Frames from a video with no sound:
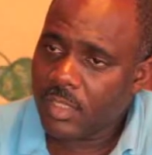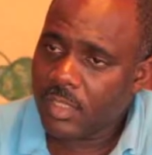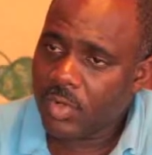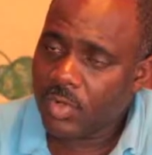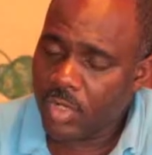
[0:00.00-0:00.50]

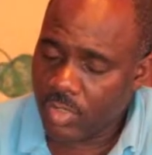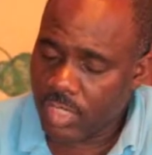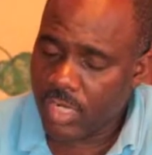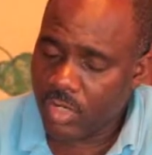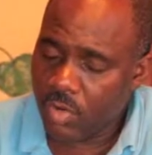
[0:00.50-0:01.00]
or
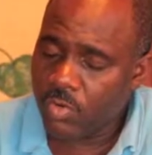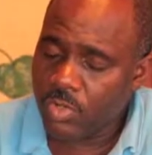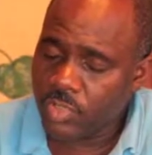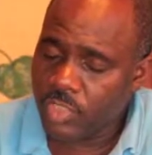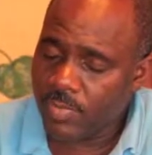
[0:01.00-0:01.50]
the
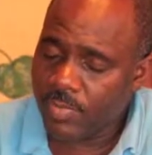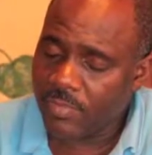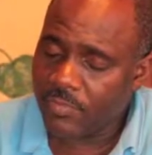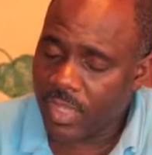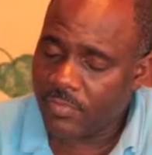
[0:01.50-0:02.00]
ownership
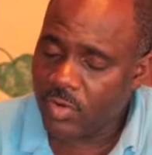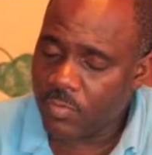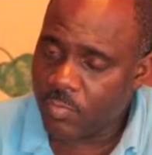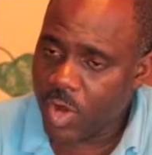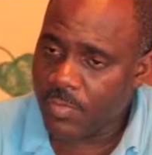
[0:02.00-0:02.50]
of your
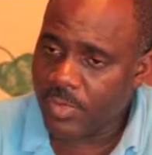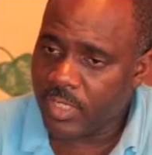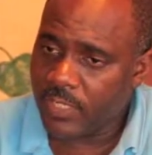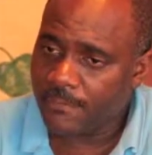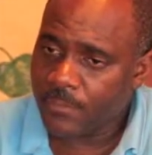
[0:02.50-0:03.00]

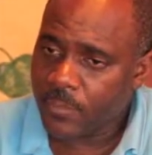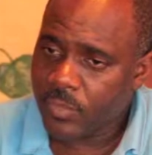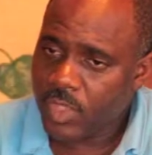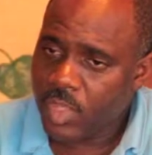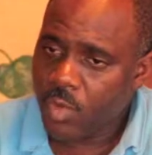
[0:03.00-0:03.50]
property
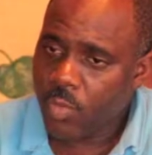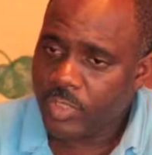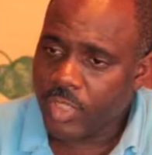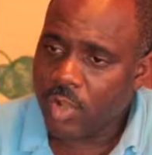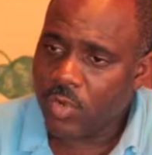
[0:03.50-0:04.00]

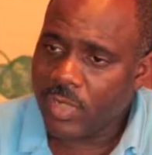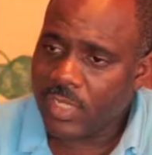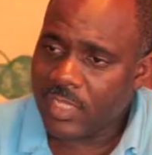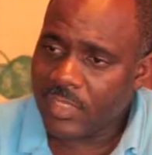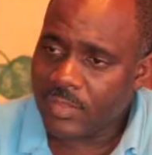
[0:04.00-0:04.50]
with
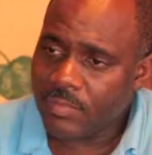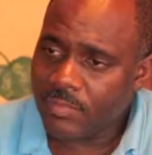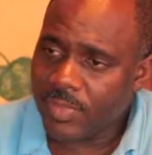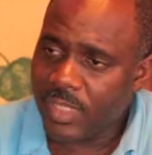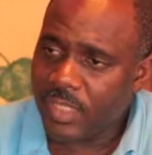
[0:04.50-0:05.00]
only
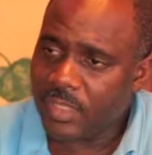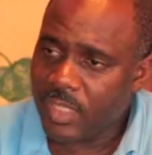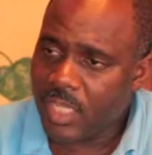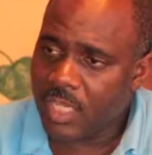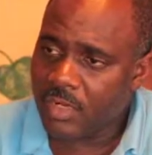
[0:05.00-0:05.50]
being
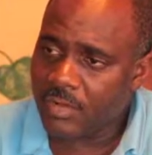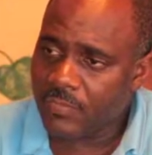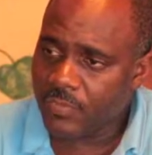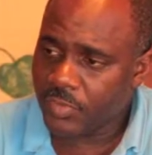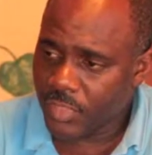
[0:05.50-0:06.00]
there
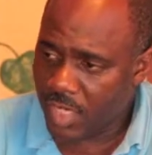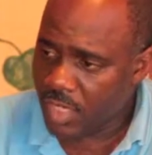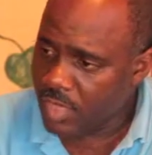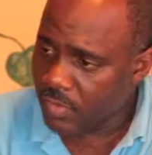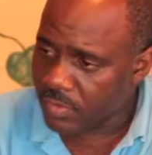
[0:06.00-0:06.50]
for 10
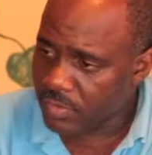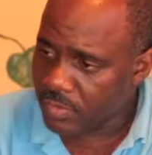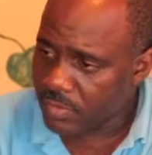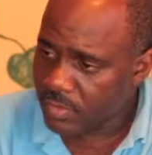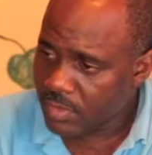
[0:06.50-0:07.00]
years
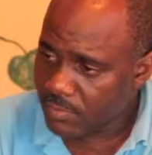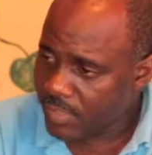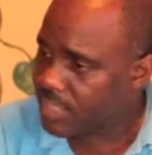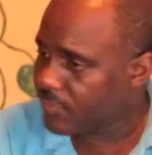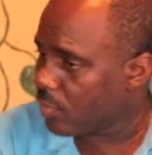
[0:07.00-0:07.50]

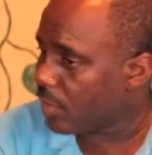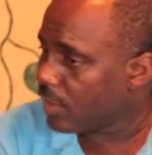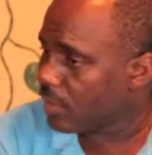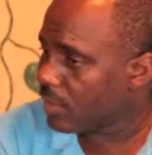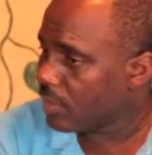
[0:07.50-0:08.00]
peacefully.
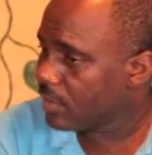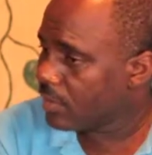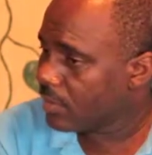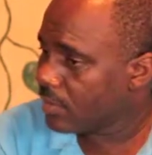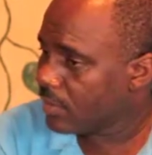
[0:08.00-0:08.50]

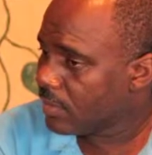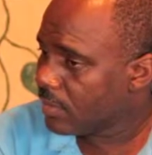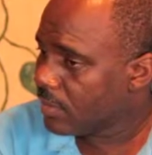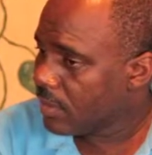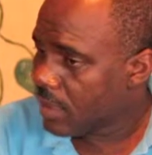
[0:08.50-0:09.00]

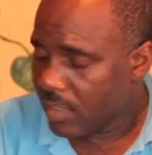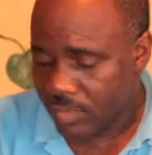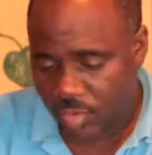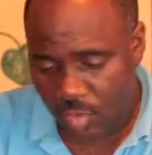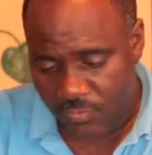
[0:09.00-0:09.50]

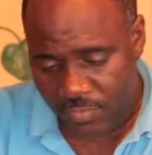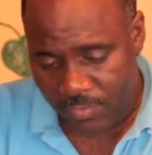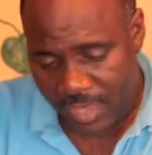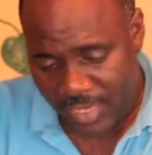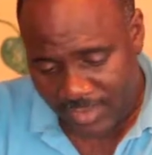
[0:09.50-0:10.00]
So
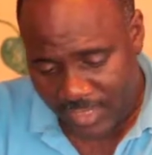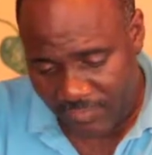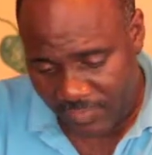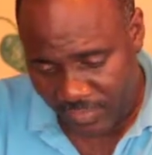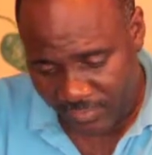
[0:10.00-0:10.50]
from
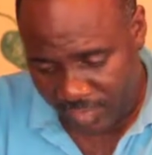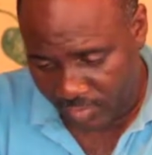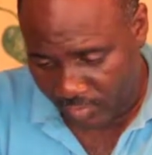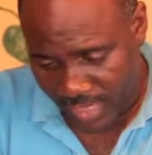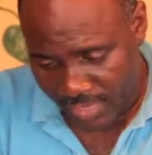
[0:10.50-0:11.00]
1950
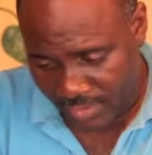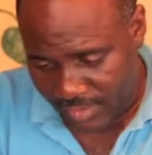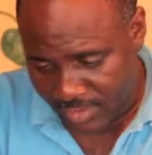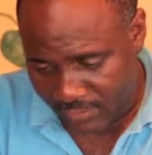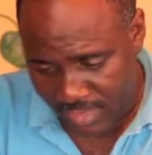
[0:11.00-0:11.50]
to
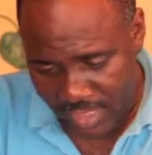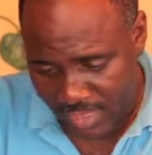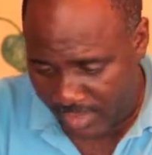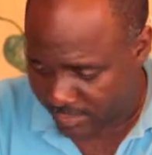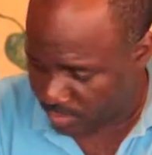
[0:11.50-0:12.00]

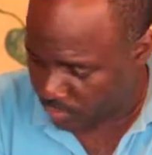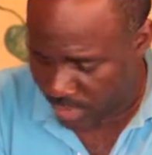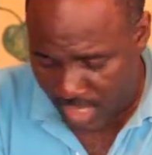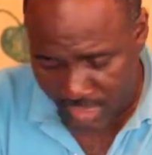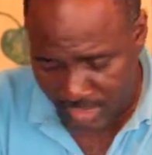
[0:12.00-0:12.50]
1978 there's
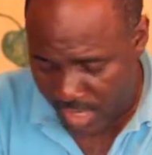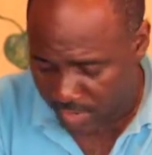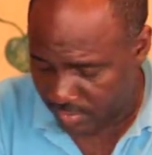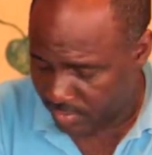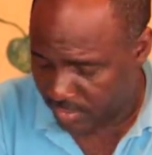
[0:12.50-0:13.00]
28
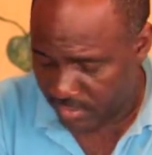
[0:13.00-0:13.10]
years,